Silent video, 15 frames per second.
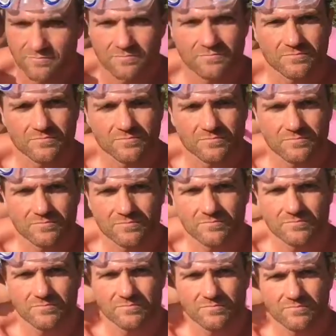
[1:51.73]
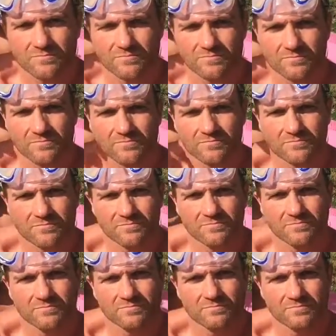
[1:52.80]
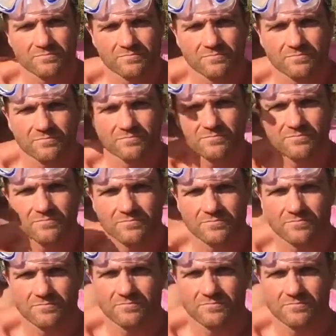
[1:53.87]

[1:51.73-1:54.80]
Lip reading: [no speech]